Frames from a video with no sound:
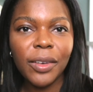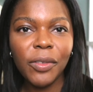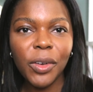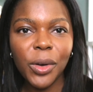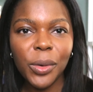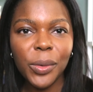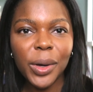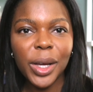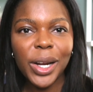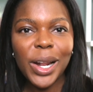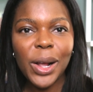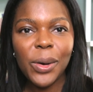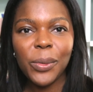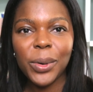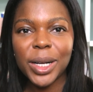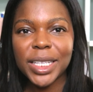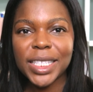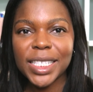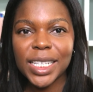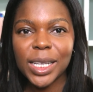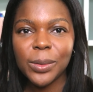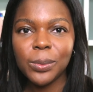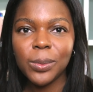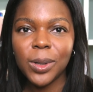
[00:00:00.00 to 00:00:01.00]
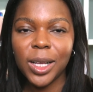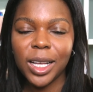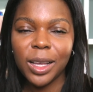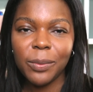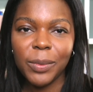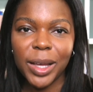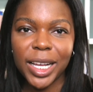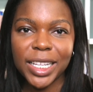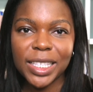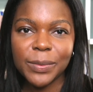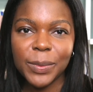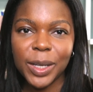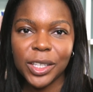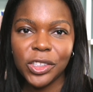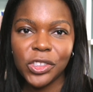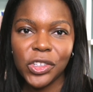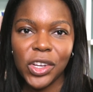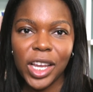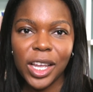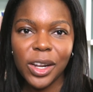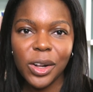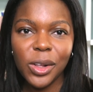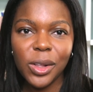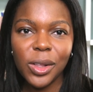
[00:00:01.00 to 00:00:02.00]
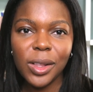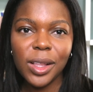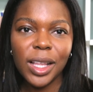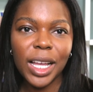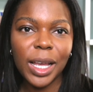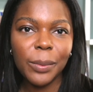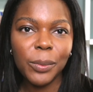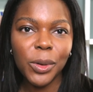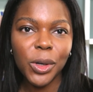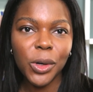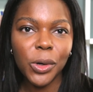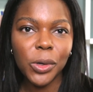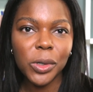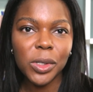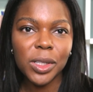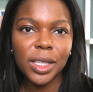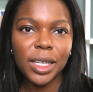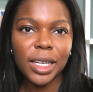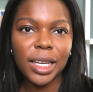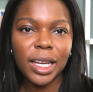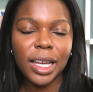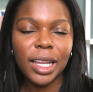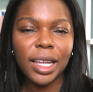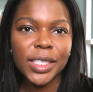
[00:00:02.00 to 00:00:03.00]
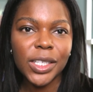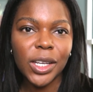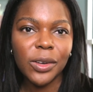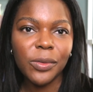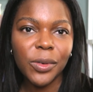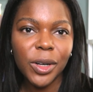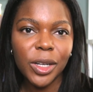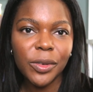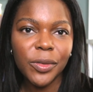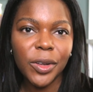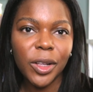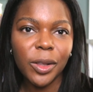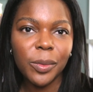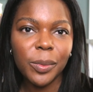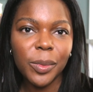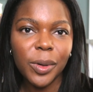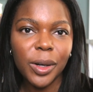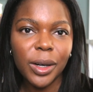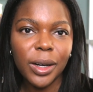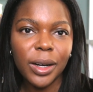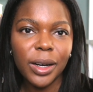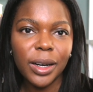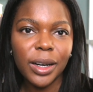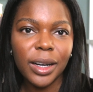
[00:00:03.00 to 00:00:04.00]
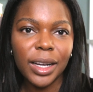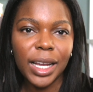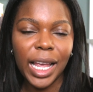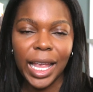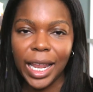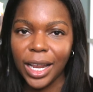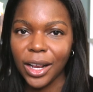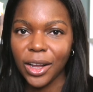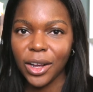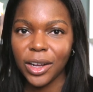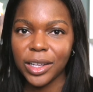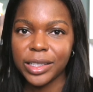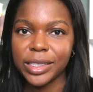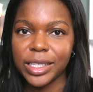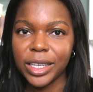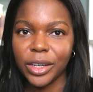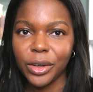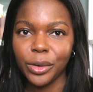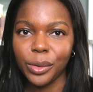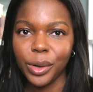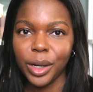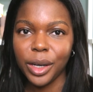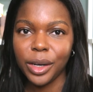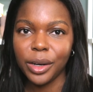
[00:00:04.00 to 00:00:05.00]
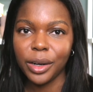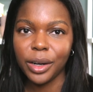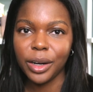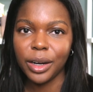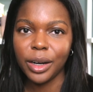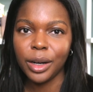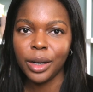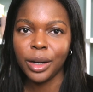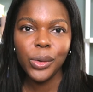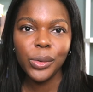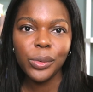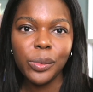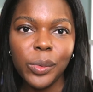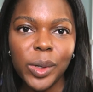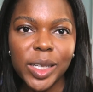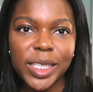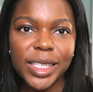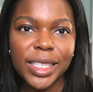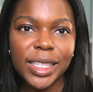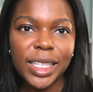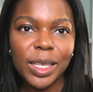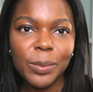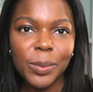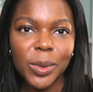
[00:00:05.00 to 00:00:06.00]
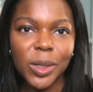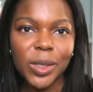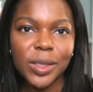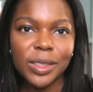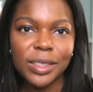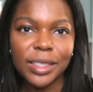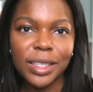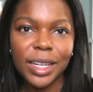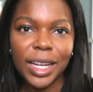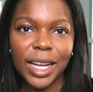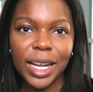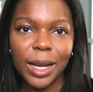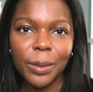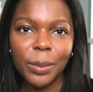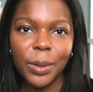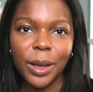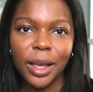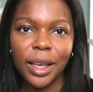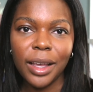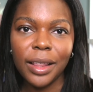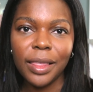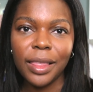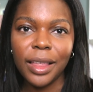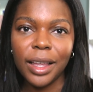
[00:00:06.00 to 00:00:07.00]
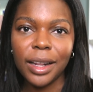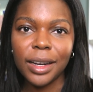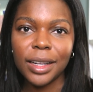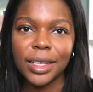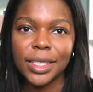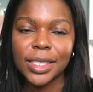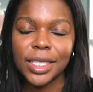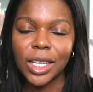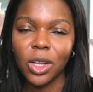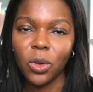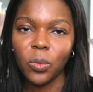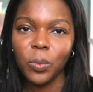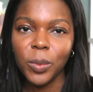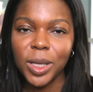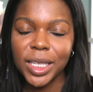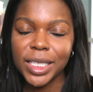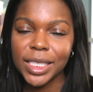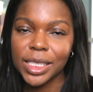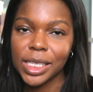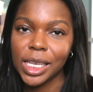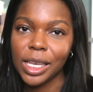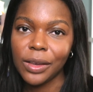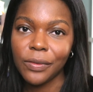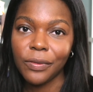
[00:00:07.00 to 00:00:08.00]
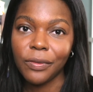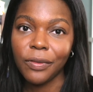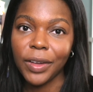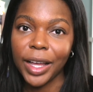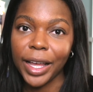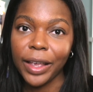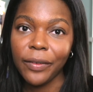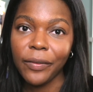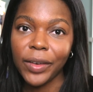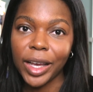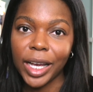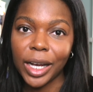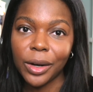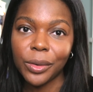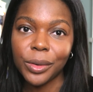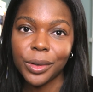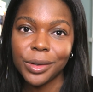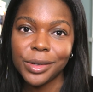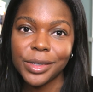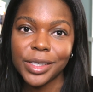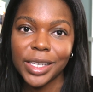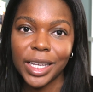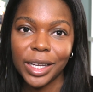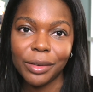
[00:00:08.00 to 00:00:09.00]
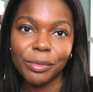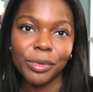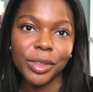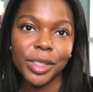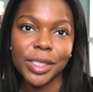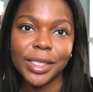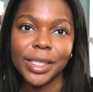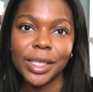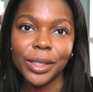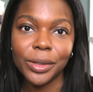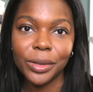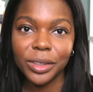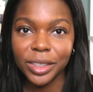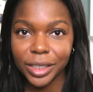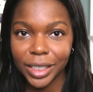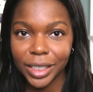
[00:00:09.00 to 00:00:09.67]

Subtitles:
everyone, what's up? Welcome back to my channel. I'm Bacola, software developer and content creator who recently built an app that has helped me save 5 hours every single